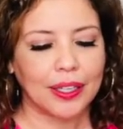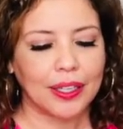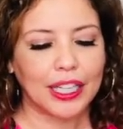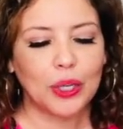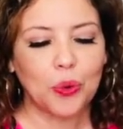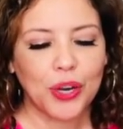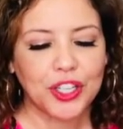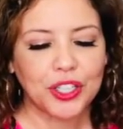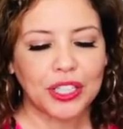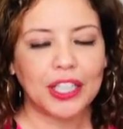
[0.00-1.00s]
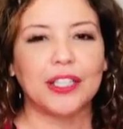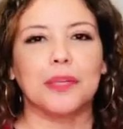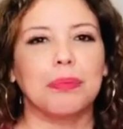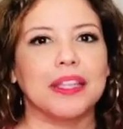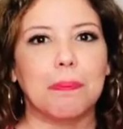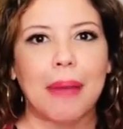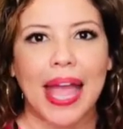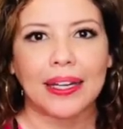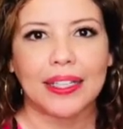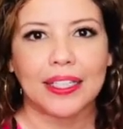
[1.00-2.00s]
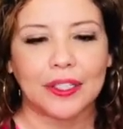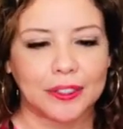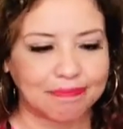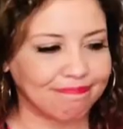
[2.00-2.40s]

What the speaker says: he wished he could be the band leader.